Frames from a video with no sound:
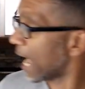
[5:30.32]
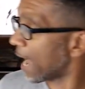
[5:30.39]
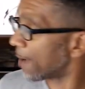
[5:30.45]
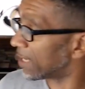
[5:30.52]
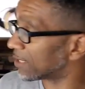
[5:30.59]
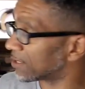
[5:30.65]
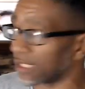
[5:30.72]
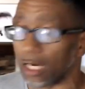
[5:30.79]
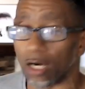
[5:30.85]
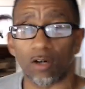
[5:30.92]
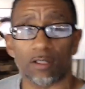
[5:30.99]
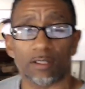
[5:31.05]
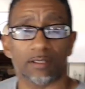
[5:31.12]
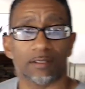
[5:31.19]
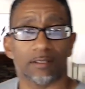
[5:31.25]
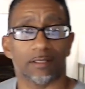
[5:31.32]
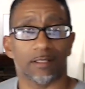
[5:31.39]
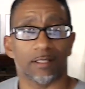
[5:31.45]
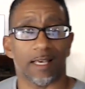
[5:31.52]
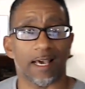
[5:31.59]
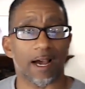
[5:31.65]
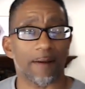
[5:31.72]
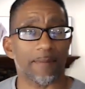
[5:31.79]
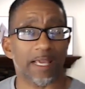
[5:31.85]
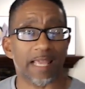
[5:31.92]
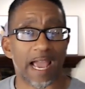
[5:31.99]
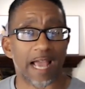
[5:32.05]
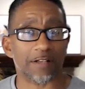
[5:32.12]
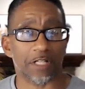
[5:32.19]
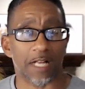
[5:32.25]
I may sell and I may
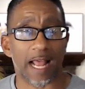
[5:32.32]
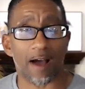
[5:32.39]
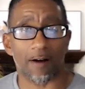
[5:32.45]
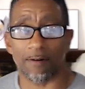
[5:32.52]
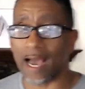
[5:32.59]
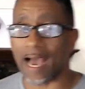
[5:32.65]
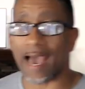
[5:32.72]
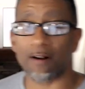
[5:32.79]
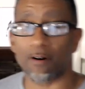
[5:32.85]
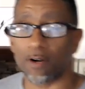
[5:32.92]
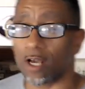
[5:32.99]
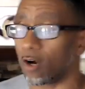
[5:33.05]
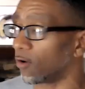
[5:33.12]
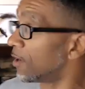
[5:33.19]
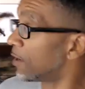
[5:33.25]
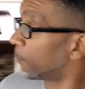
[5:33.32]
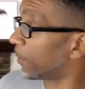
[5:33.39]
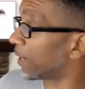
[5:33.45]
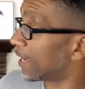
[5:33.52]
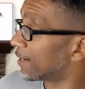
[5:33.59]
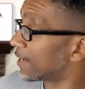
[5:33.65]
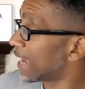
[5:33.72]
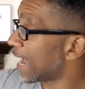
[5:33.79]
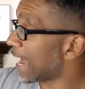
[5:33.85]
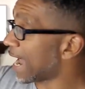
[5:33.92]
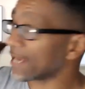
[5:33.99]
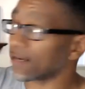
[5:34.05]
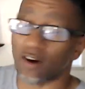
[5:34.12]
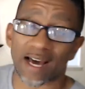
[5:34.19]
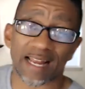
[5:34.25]
cash it out. I don't know. But
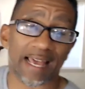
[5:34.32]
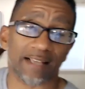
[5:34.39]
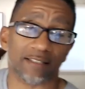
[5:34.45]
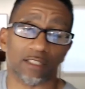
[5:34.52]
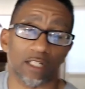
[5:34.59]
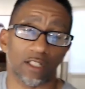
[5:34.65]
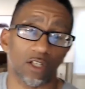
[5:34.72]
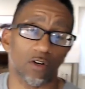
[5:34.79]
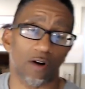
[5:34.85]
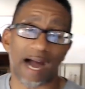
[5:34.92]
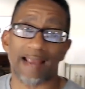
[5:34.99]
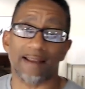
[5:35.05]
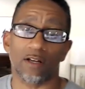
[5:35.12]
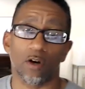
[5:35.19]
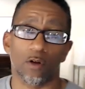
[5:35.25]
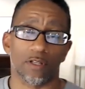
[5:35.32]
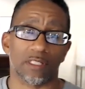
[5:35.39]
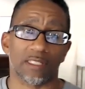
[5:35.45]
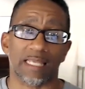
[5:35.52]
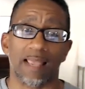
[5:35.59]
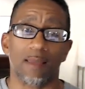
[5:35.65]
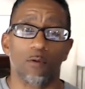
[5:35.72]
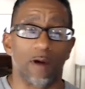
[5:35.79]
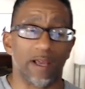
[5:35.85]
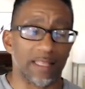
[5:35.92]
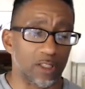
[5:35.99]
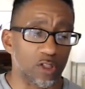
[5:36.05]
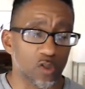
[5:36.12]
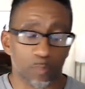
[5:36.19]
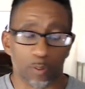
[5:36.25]
I know how to exit a deal. I know the same way
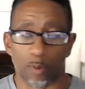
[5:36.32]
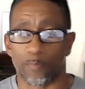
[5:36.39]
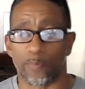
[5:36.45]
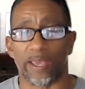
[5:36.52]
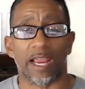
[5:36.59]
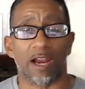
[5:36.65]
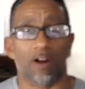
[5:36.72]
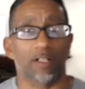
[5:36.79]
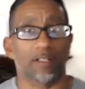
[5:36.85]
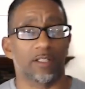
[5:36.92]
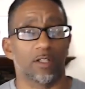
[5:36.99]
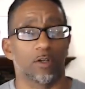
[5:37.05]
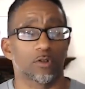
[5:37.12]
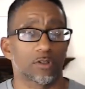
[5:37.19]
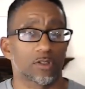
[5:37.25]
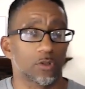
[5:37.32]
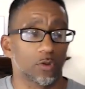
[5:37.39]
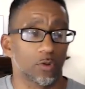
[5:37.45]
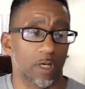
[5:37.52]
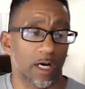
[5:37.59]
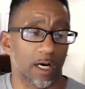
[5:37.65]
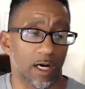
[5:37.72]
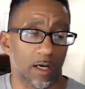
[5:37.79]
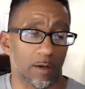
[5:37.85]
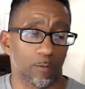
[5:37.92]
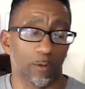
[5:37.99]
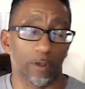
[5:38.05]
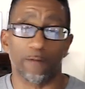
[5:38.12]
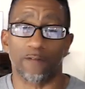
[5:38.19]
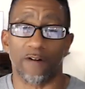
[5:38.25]
that you prepare a deal to um,
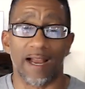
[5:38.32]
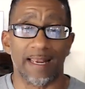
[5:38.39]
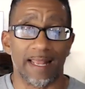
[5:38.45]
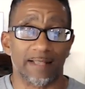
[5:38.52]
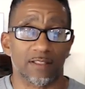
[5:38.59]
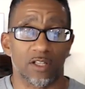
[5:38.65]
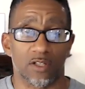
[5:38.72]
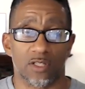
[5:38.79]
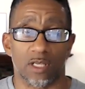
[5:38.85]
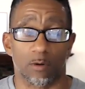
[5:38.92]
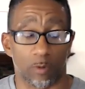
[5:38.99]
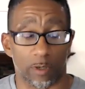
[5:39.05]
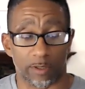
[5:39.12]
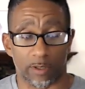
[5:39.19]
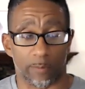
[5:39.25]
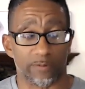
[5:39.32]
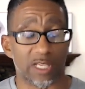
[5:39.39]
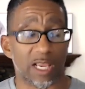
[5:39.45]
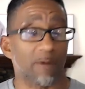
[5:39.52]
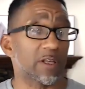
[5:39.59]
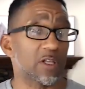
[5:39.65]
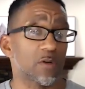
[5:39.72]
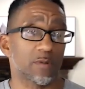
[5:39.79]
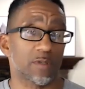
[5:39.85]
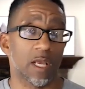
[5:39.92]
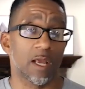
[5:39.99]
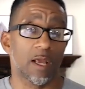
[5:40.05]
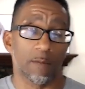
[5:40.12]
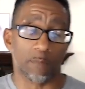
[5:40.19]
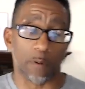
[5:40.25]
refinance and sell, same way you
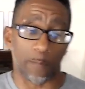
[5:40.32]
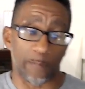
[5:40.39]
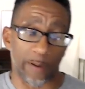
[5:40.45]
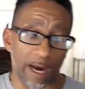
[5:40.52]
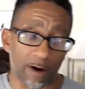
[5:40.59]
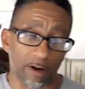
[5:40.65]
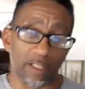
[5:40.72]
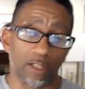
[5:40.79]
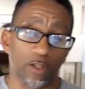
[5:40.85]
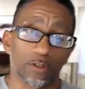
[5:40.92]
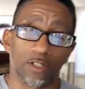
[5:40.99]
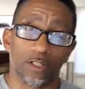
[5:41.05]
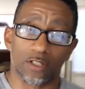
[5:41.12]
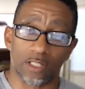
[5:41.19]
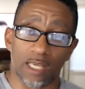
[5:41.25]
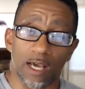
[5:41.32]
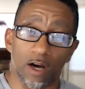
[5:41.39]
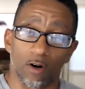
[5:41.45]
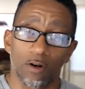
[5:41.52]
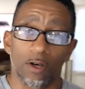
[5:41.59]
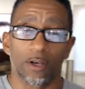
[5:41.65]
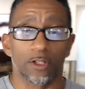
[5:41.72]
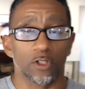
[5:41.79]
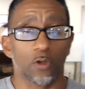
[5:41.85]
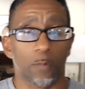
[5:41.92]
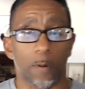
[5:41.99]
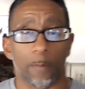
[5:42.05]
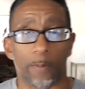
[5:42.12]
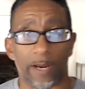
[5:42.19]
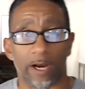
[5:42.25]
prepare a deal to sell, you
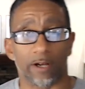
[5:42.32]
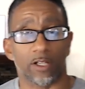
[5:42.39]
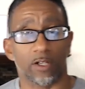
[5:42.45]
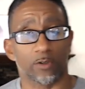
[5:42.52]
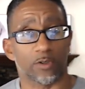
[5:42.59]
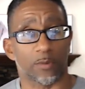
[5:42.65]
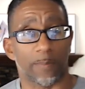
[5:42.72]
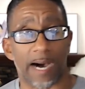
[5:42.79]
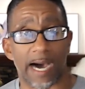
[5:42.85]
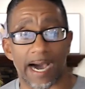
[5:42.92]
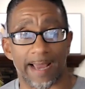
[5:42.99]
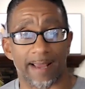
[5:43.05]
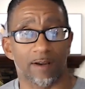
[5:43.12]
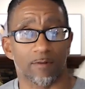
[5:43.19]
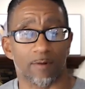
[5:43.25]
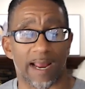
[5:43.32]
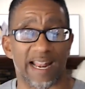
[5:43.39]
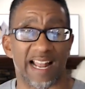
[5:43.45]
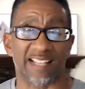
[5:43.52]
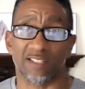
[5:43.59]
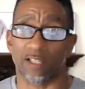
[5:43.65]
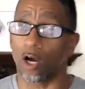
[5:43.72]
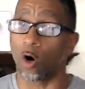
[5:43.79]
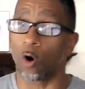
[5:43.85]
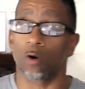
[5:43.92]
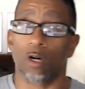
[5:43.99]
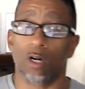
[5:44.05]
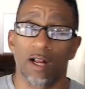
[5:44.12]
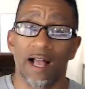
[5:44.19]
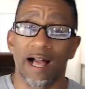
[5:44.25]
prepare a deal to buy, right? As an
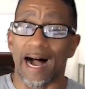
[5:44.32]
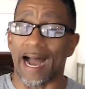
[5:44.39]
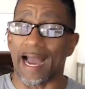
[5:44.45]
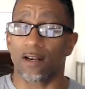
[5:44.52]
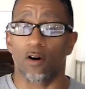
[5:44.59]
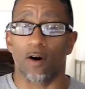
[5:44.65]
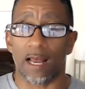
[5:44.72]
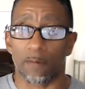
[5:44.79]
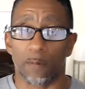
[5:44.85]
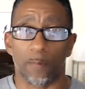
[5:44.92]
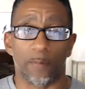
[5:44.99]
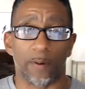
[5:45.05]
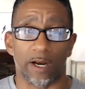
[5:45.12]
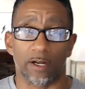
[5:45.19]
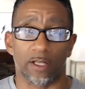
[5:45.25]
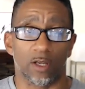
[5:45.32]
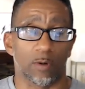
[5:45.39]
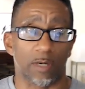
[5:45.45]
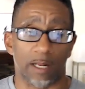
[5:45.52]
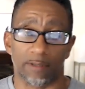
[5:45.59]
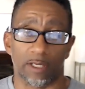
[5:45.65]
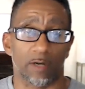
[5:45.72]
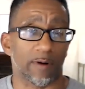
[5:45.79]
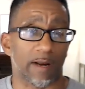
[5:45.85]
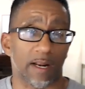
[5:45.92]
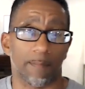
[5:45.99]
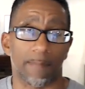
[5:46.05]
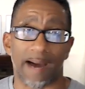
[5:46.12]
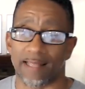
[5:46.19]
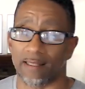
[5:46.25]
owner, I know how to prepare a deal when I'm getting ready
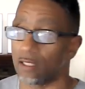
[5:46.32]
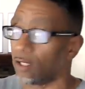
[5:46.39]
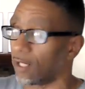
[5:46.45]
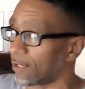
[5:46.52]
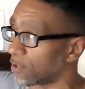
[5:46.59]
to buy the deal.